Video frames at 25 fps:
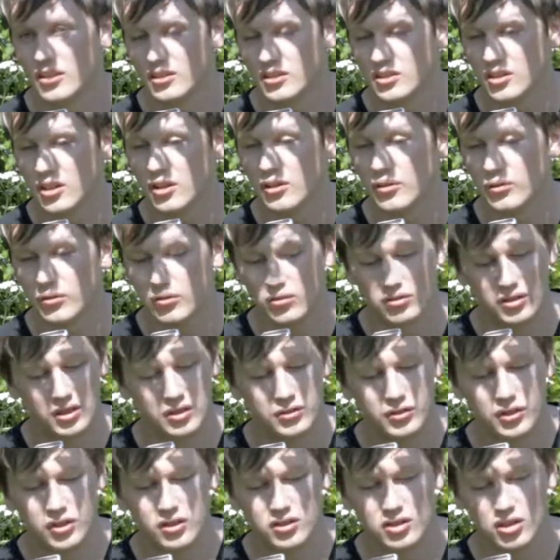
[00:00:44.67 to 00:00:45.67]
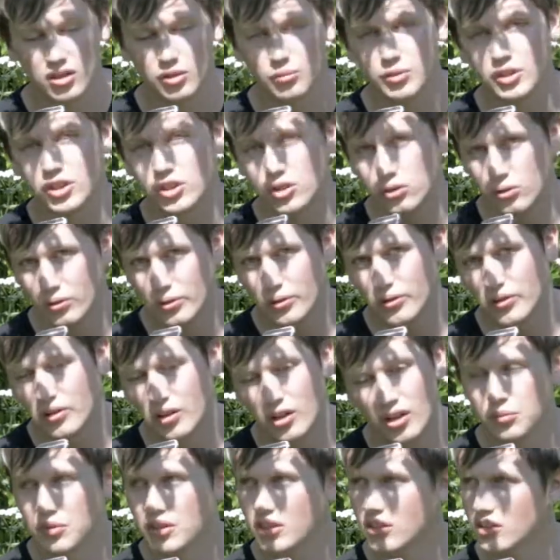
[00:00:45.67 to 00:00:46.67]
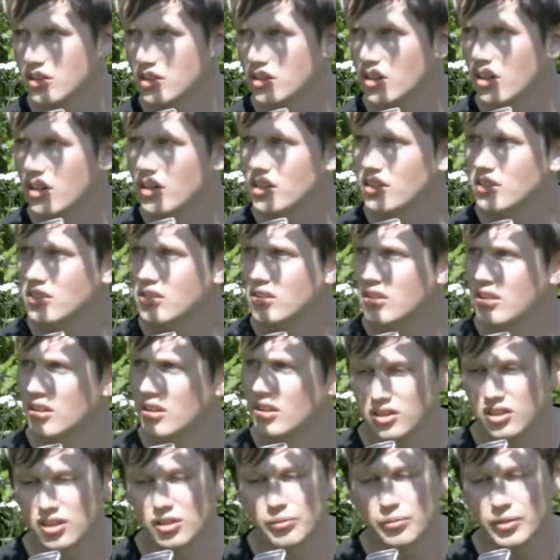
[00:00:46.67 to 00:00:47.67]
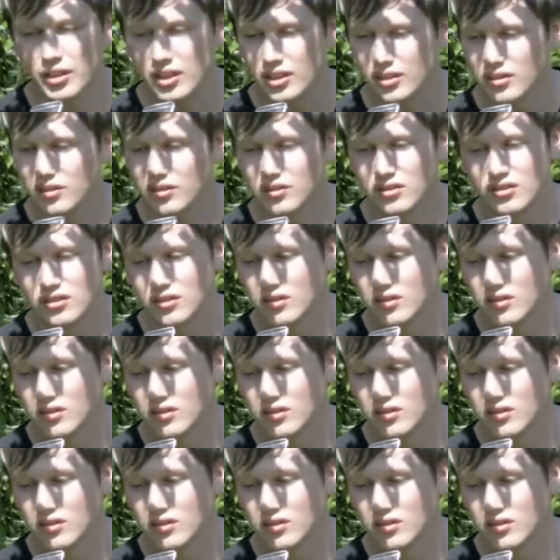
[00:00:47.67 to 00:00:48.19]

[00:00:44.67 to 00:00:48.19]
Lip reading: So this video is going to be short, it's going to be concise, it's going to be